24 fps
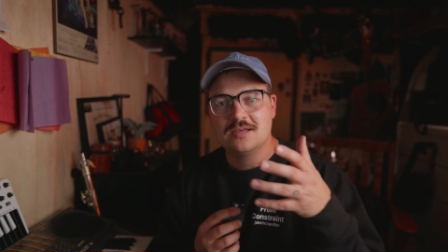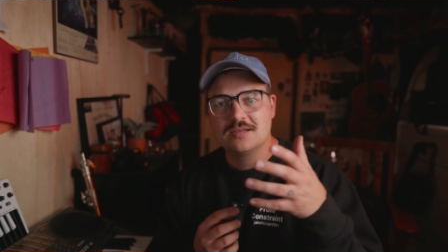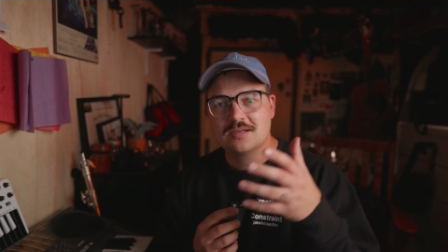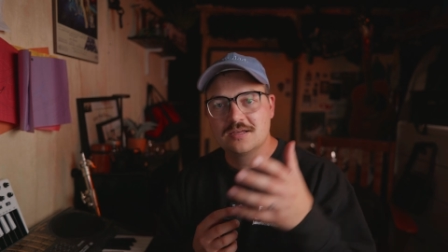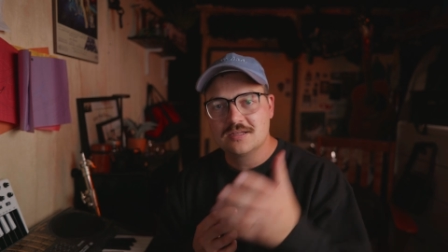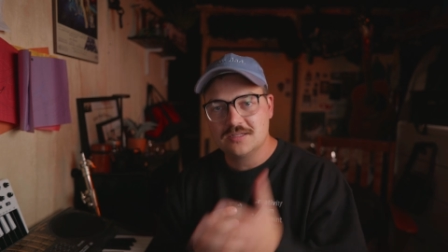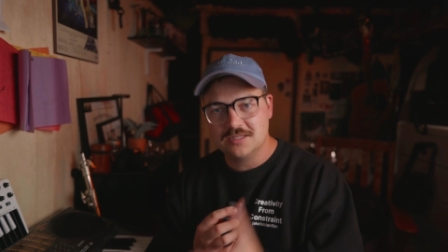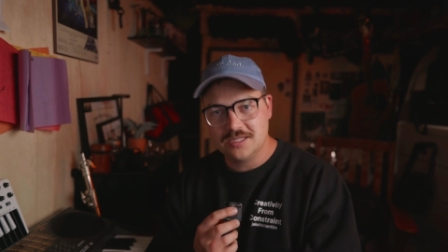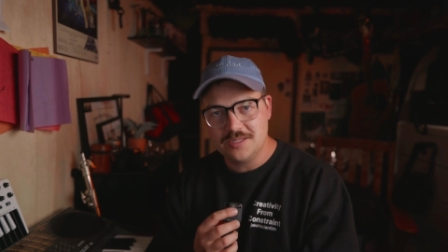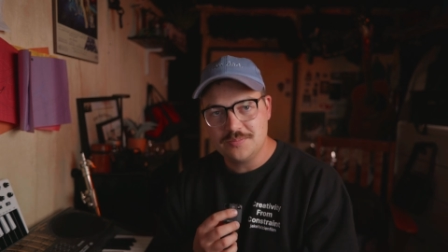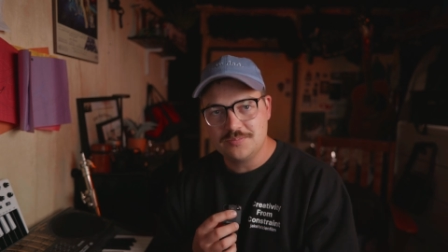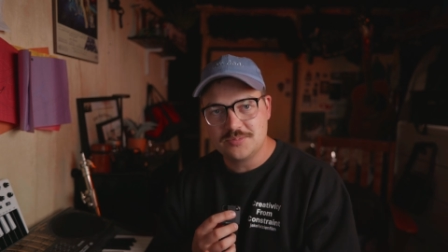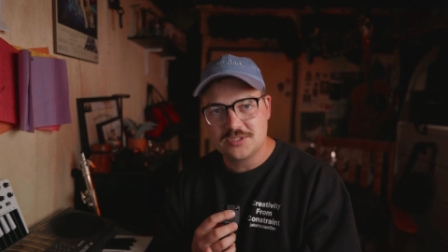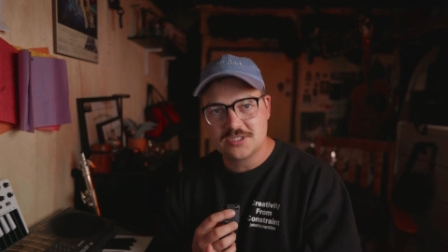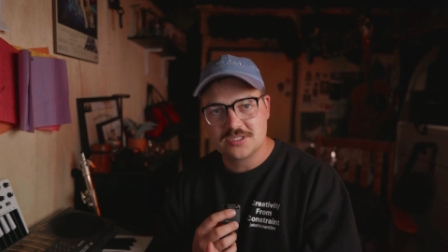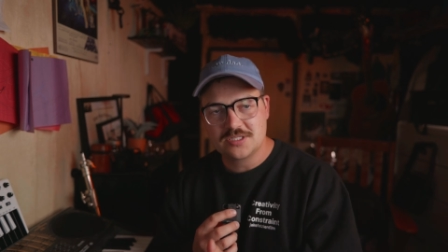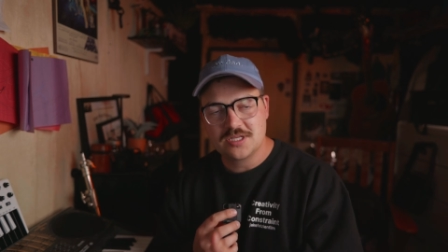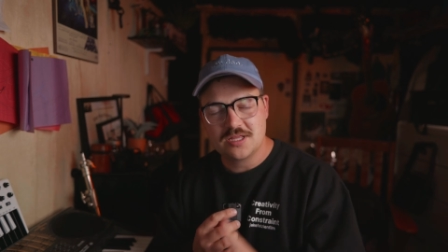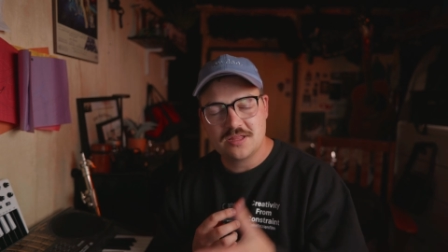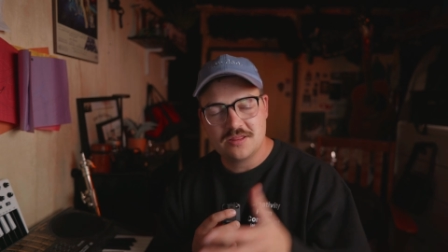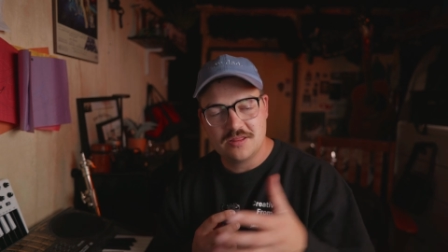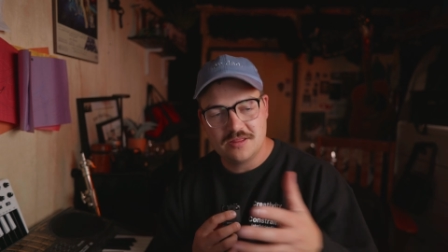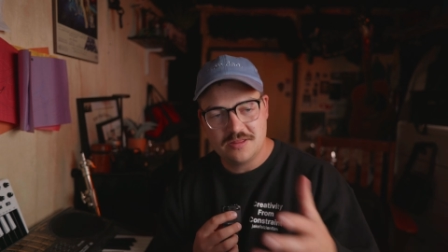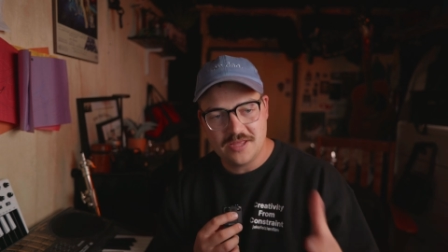clips
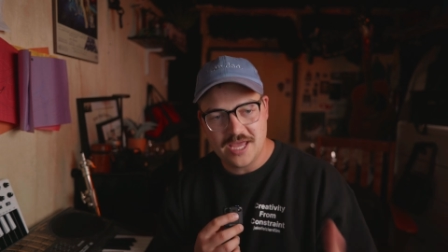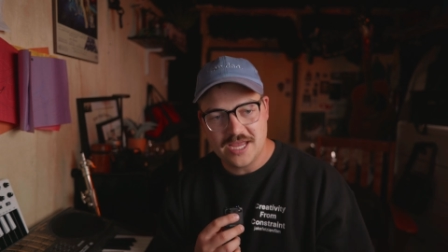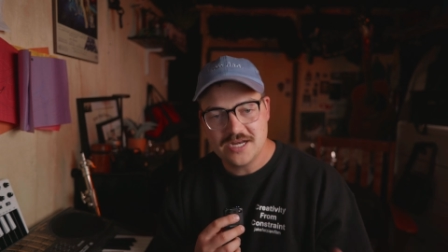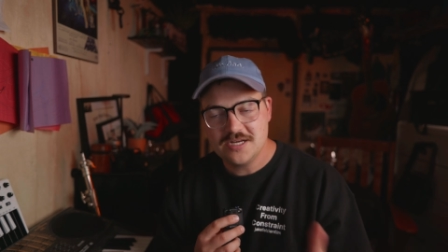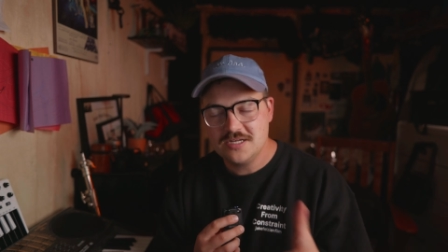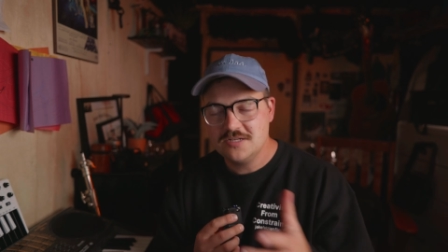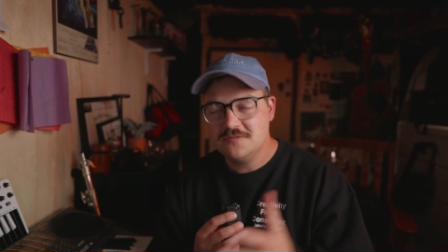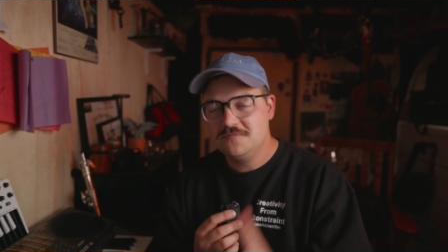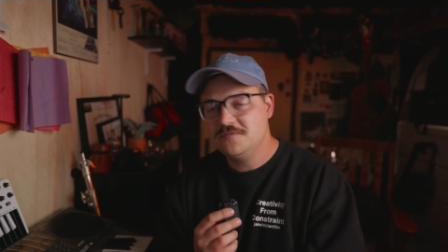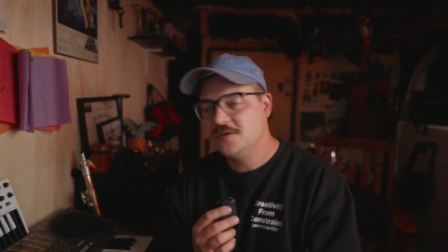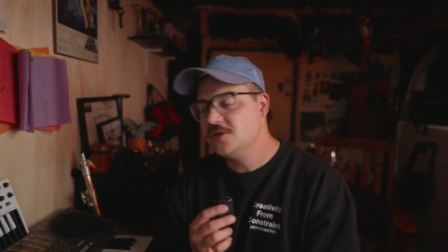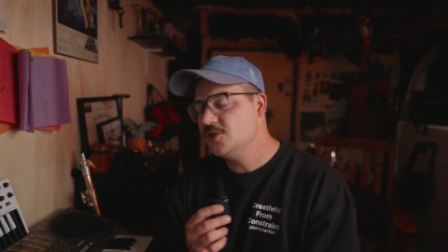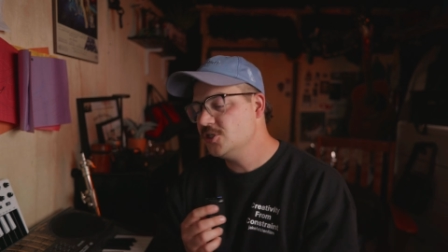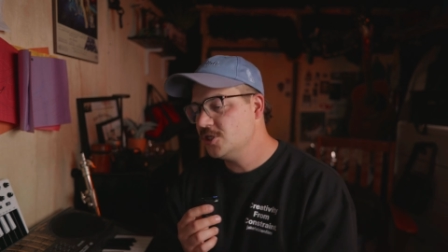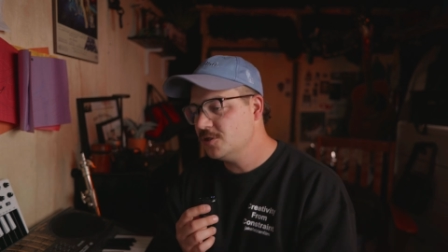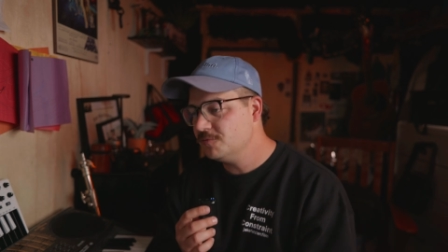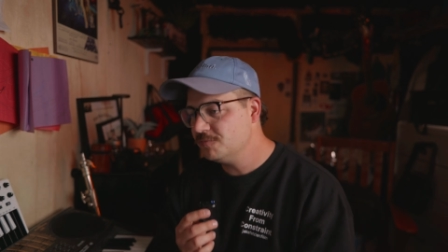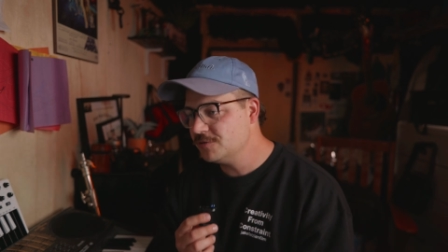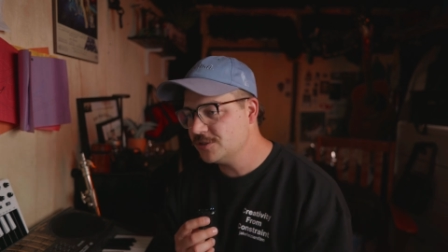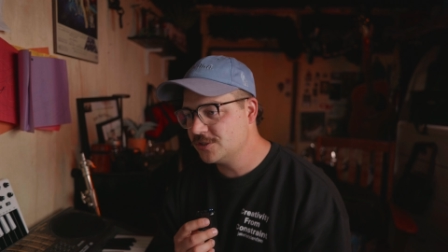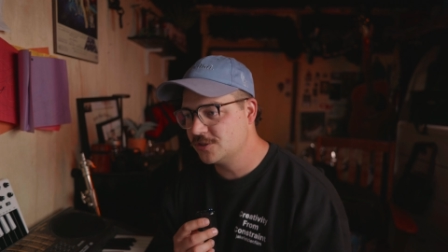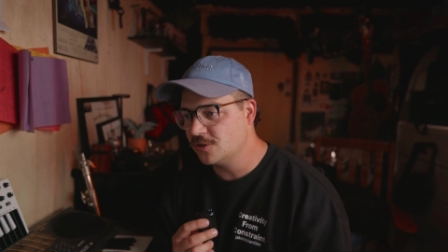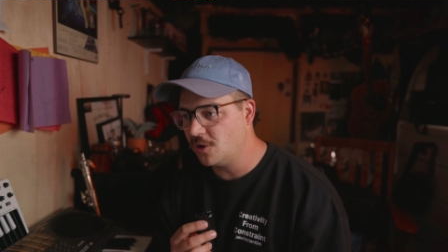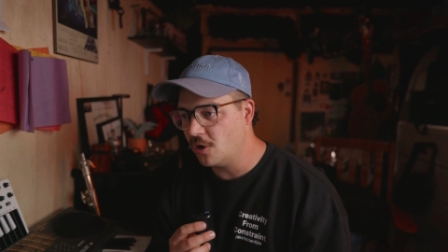than DaVinci
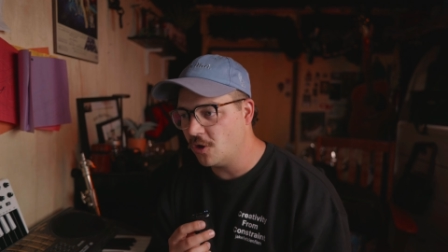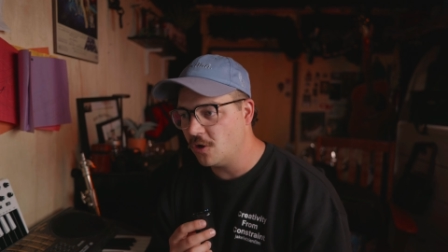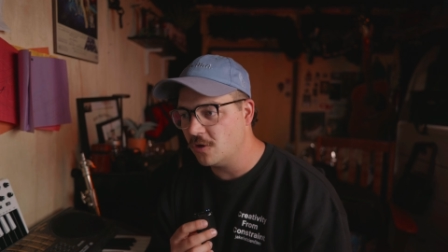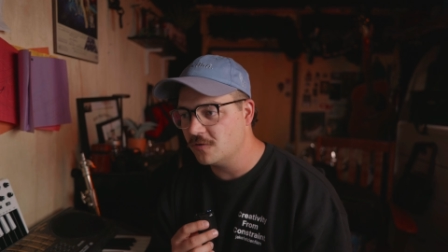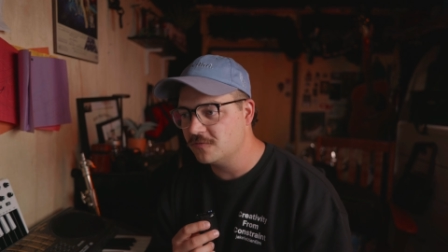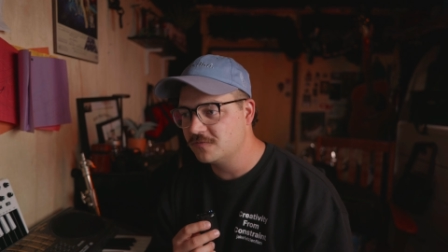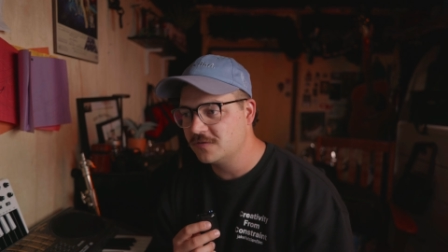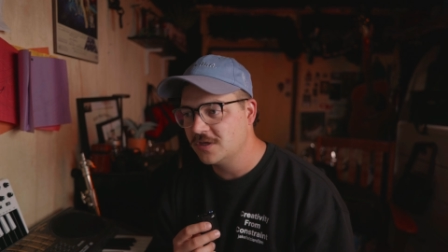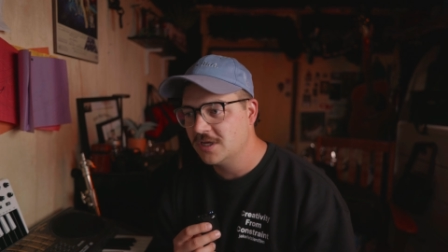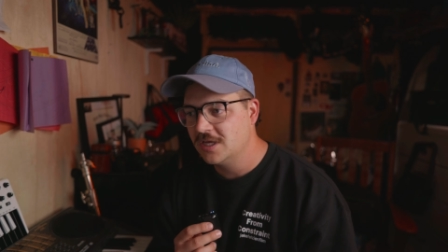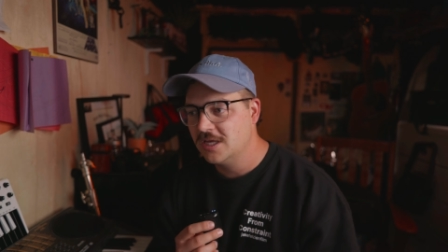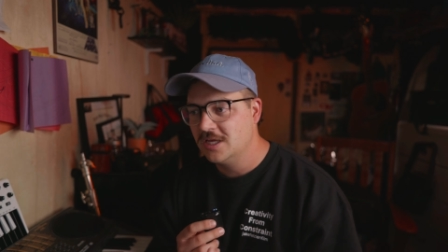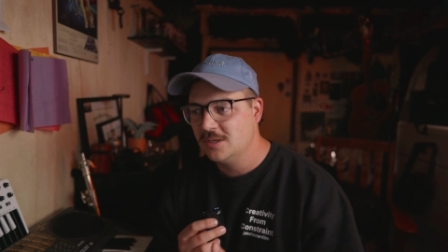Resolve